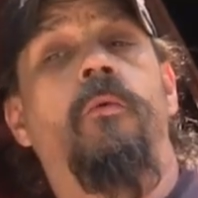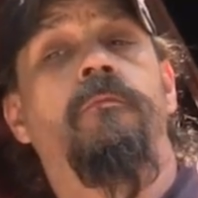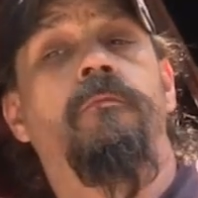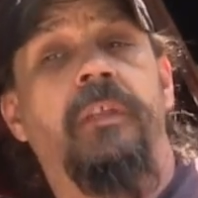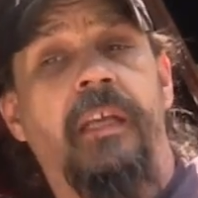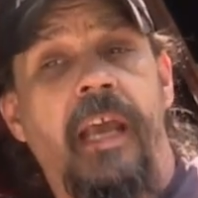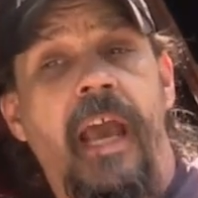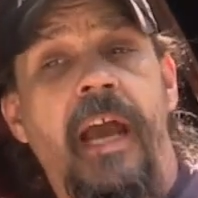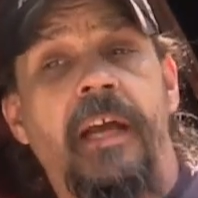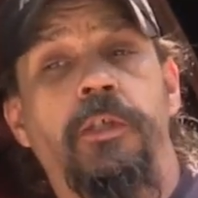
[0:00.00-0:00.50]

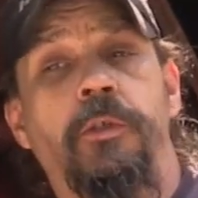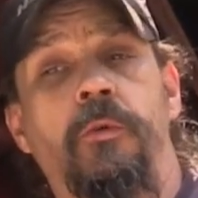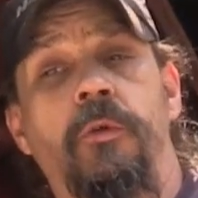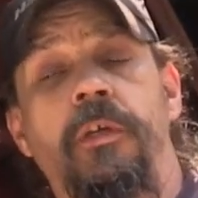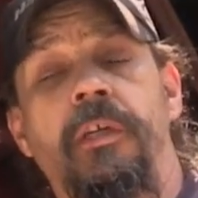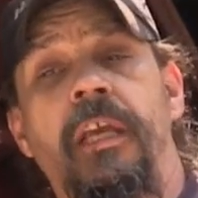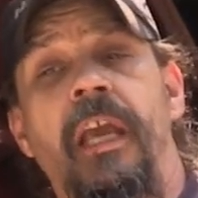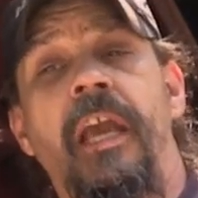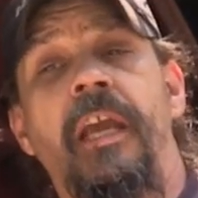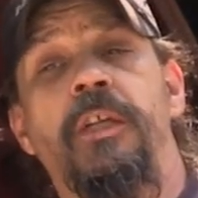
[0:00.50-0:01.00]
the actual
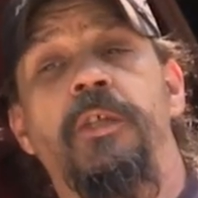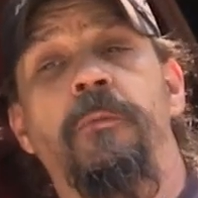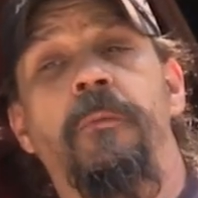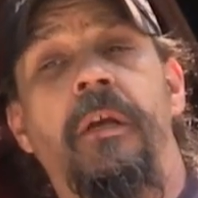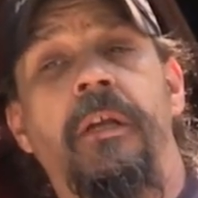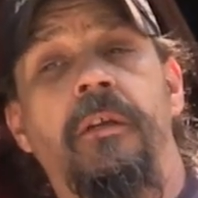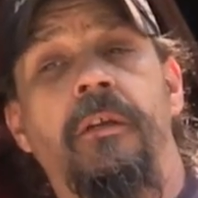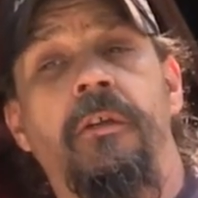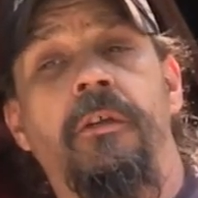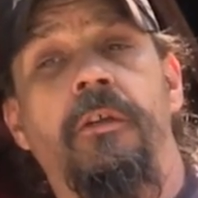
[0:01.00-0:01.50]

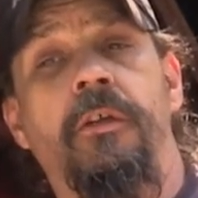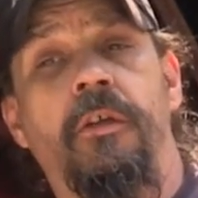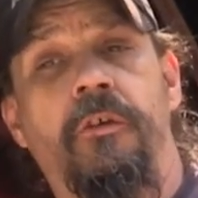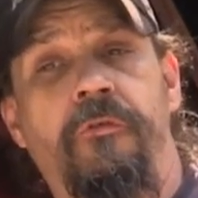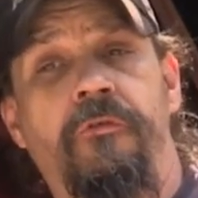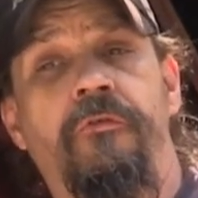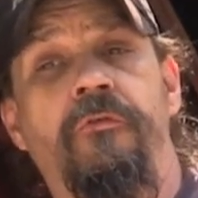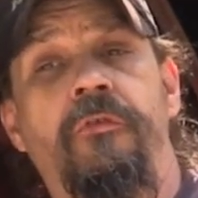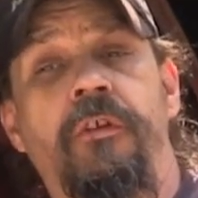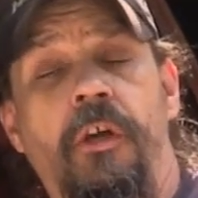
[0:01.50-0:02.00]
engagement.
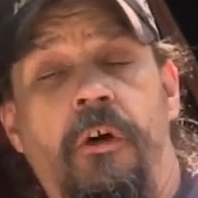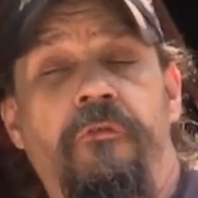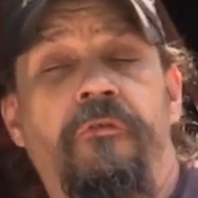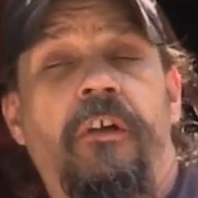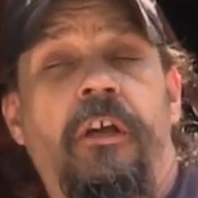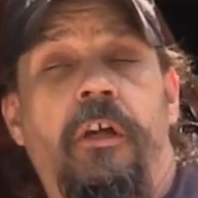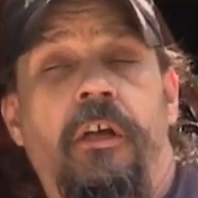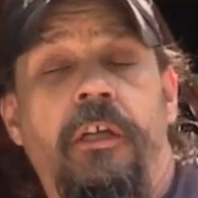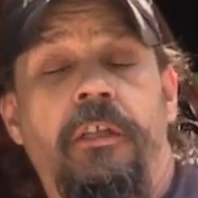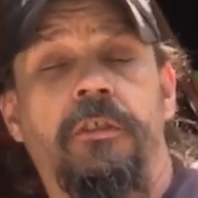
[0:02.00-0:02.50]
You'll
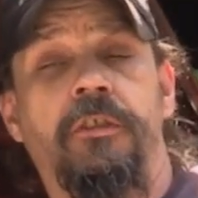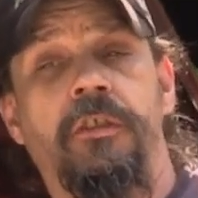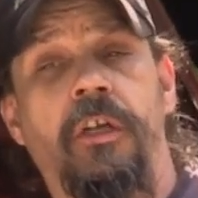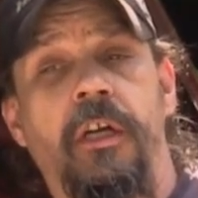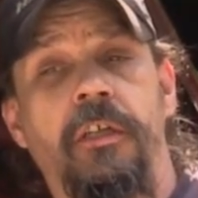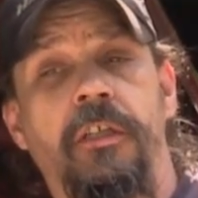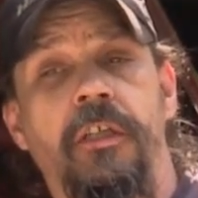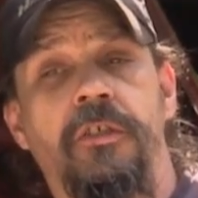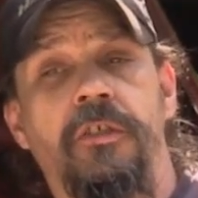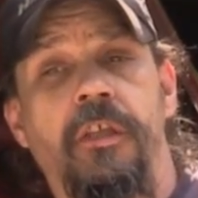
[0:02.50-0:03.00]
feel it
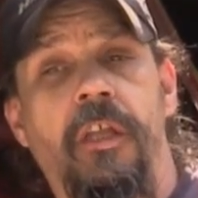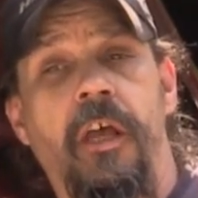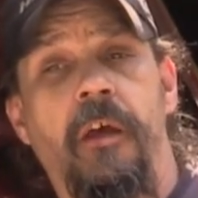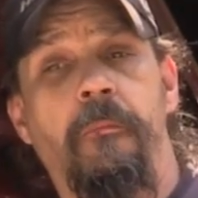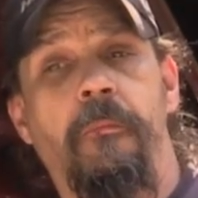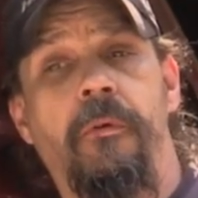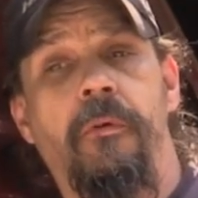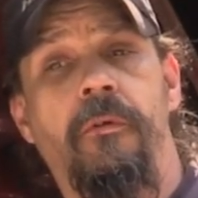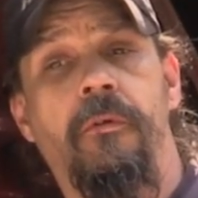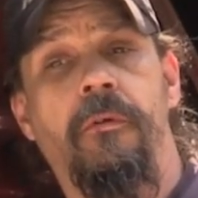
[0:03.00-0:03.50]
start to slip.